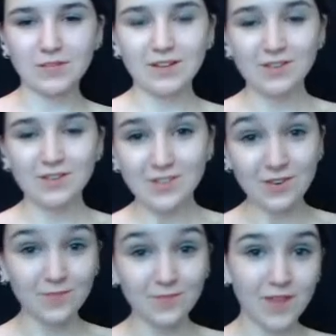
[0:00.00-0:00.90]
So,
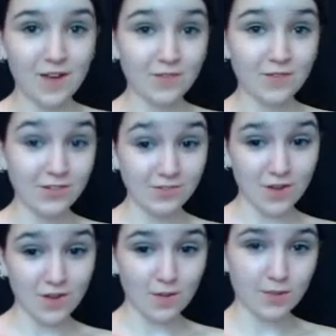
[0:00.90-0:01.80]
first of
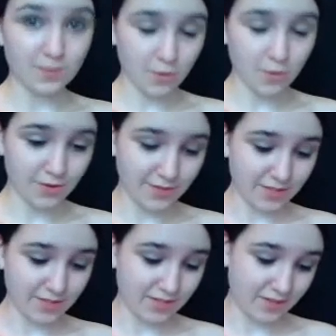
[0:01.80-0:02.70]
all, it's important to
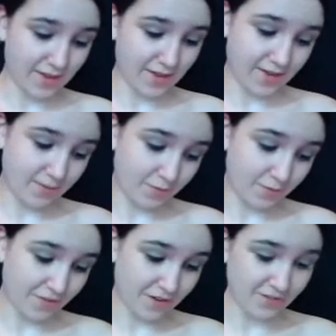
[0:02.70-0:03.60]
conceal any
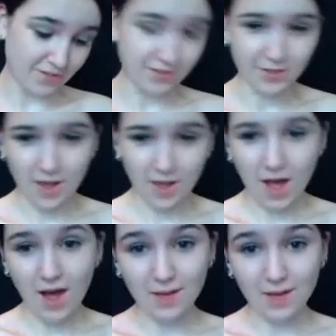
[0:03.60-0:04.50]
imperfections.
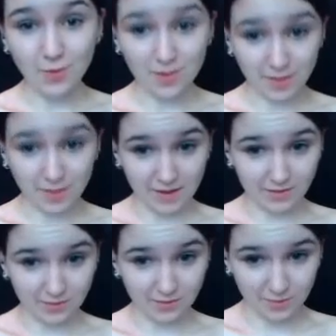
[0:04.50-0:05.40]
I'm quite pale,
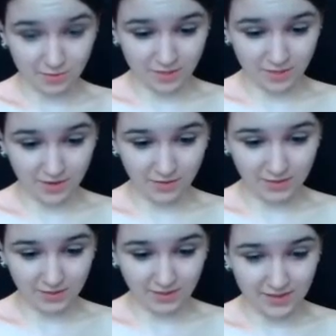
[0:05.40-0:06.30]
so I'm using a really
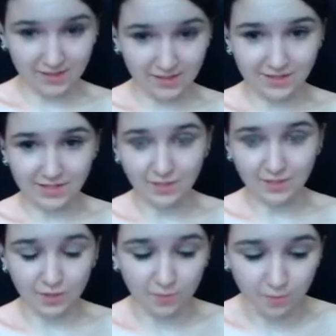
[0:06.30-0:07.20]
light
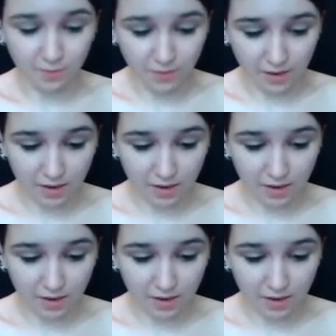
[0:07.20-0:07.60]
concealer, but